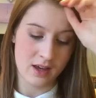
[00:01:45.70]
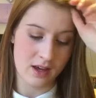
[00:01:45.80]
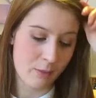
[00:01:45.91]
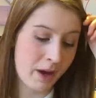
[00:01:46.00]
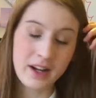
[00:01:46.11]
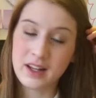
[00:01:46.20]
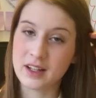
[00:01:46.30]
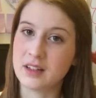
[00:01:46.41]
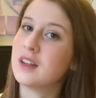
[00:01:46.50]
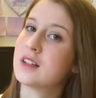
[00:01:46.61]
I
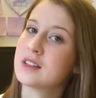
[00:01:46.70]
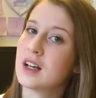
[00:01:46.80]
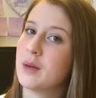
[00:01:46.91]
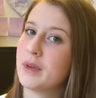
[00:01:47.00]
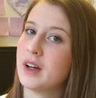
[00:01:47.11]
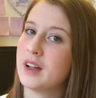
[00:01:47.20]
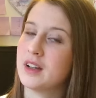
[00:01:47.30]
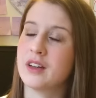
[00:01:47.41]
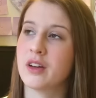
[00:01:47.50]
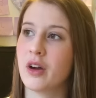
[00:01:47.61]
panicked in the exam and it
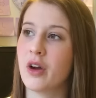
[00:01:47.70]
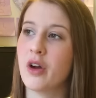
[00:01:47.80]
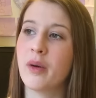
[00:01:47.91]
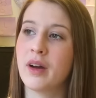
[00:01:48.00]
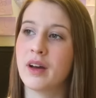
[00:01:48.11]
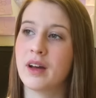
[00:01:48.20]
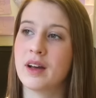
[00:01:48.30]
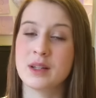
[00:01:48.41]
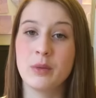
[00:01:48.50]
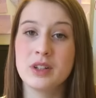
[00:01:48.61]
didn't go
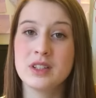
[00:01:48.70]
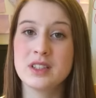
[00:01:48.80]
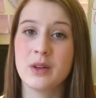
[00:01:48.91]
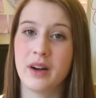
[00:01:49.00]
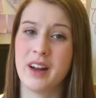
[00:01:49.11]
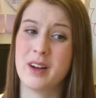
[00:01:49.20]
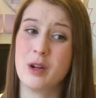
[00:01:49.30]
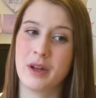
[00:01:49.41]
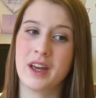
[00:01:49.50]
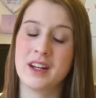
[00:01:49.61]
as I wanted to. I ended
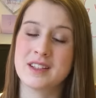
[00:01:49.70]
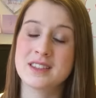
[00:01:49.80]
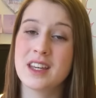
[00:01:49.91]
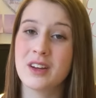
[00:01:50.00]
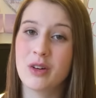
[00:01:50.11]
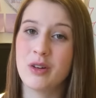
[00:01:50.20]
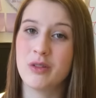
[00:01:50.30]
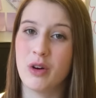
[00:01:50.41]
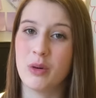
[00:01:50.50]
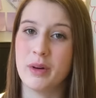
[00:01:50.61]
up getting a C in core
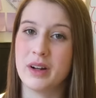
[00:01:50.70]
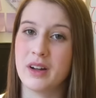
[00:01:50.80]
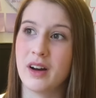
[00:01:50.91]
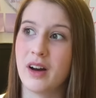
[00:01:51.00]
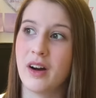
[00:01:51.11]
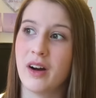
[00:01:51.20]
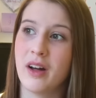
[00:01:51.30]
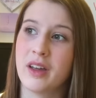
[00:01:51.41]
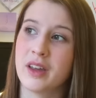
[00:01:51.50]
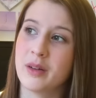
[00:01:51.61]
4 when
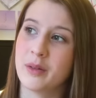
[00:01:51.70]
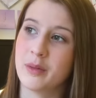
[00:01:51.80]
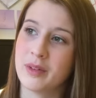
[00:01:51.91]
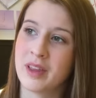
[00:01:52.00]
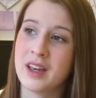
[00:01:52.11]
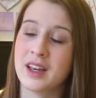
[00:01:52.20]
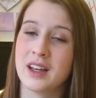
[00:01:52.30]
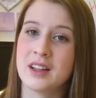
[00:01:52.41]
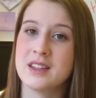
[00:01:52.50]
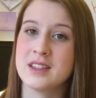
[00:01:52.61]
I was
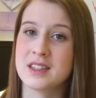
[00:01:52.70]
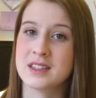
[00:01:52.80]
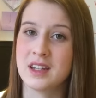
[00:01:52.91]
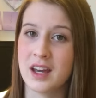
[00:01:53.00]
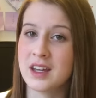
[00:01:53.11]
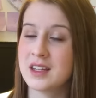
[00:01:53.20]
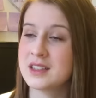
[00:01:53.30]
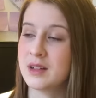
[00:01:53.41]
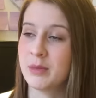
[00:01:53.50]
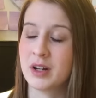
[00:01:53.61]
hitting consistent
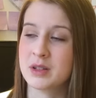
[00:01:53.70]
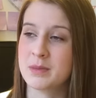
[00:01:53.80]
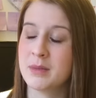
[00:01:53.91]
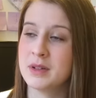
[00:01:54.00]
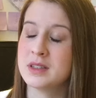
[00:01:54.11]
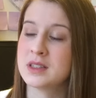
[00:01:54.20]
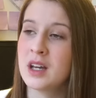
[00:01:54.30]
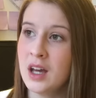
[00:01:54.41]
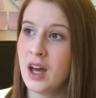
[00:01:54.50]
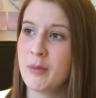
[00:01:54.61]
A's in past papers,
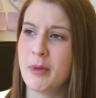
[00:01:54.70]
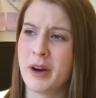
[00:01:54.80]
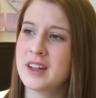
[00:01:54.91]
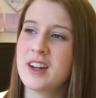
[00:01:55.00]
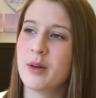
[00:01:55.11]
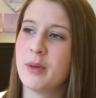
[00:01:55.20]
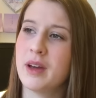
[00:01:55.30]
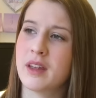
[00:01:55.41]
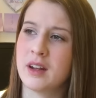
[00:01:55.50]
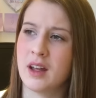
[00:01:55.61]
but I ended up
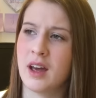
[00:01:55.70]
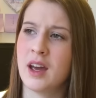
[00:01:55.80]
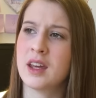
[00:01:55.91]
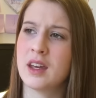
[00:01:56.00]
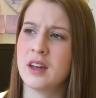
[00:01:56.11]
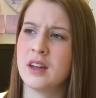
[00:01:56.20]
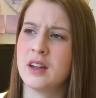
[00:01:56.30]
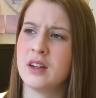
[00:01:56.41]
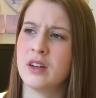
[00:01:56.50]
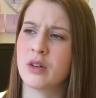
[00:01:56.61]
with an A
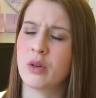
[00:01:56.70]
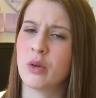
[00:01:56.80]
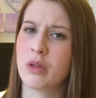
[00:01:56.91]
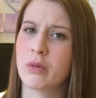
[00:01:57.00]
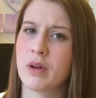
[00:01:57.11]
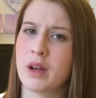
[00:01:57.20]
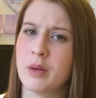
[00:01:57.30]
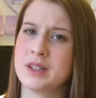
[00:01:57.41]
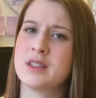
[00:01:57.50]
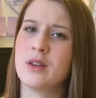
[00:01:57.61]
in core 3,
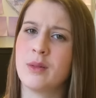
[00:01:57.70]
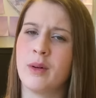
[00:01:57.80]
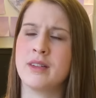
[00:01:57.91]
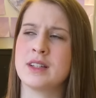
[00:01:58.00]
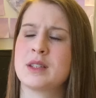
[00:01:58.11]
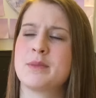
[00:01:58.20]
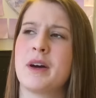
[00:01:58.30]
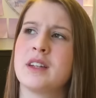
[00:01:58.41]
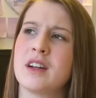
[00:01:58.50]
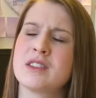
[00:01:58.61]
which is not what I was
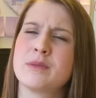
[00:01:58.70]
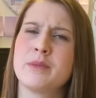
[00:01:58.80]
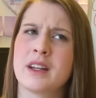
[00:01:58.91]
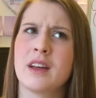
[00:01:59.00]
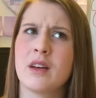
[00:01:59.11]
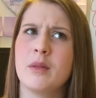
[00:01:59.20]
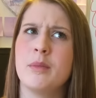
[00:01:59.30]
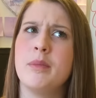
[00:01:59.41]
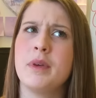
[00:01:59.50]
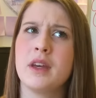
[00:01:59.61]
expecting. I was expecting a
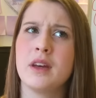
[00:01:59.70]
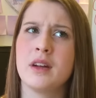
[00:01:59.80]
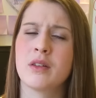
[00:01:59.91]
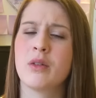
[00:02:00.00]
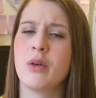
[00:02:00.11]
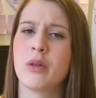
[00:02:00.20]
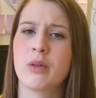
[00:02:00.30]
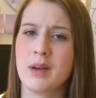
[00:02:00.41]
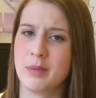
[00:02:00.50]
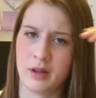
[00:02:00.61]
B in core
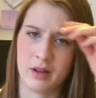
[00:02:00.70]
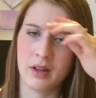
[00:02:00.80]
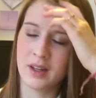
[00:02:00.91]
3, but